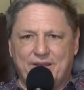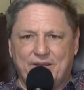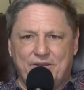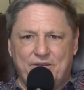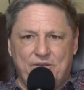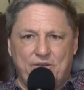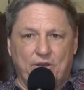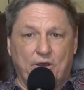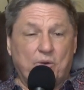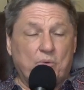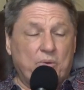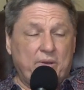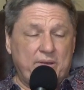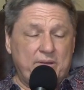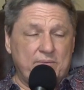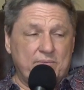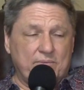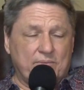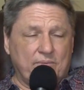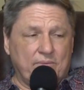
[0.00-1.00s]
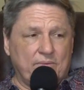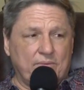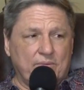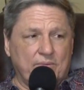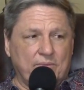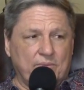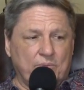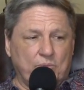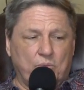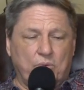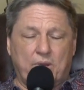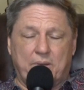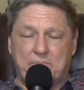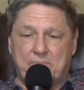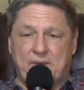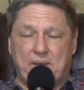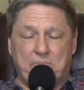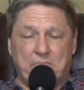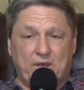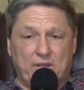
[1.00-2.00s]
No one,
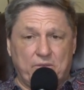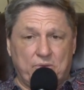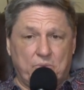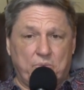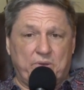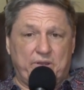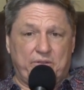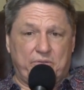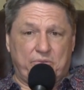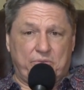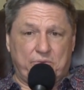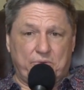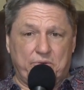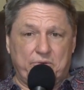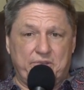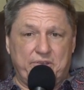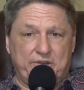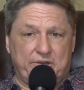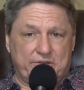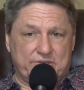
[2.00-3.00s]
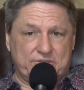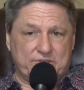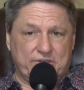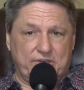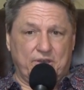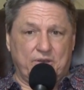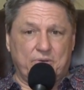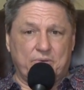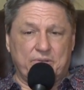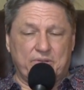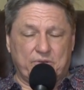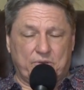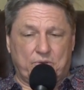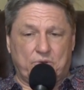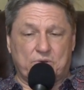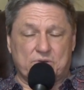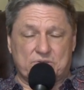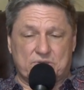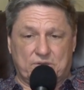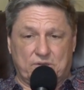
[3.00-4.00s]
what my mother went through years ago, and of
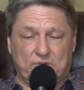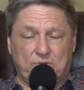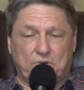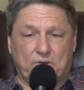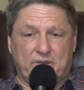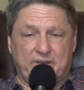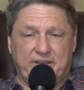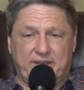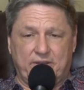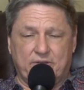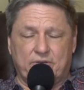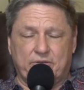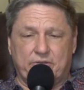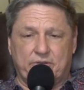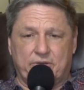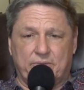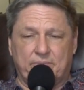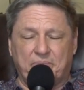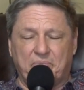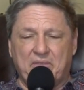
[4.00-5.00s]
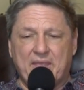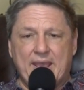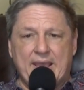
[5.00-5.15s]
course the Lord healed her.